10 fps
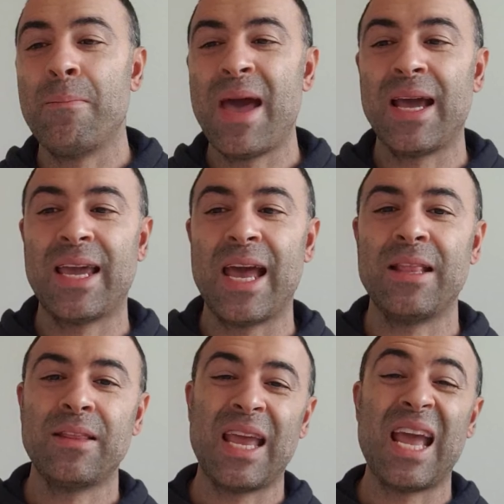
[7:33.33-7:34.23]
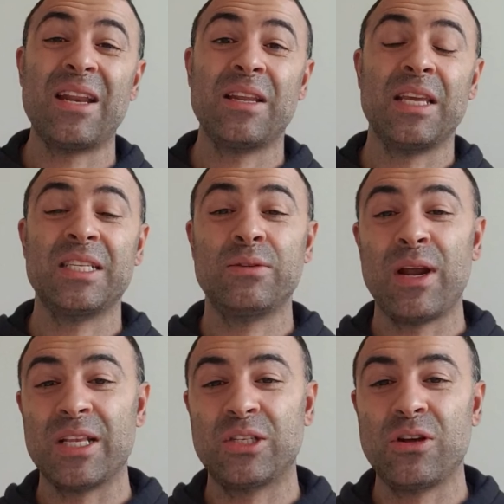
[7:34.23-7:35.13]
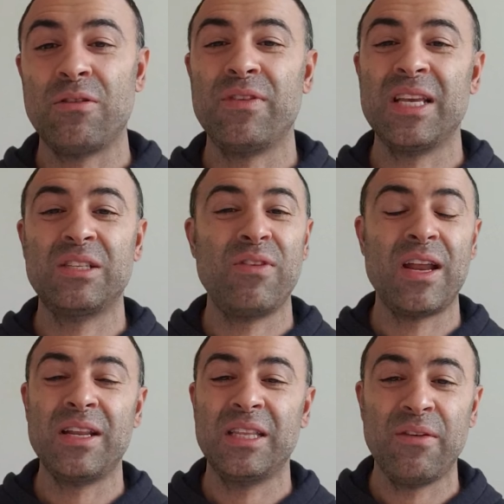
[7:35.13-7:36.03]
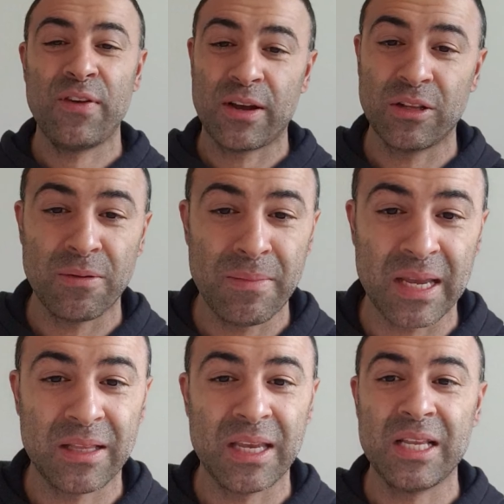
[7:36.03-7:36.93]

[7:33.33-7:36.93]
backhand, and his great serve is very difficult to meet.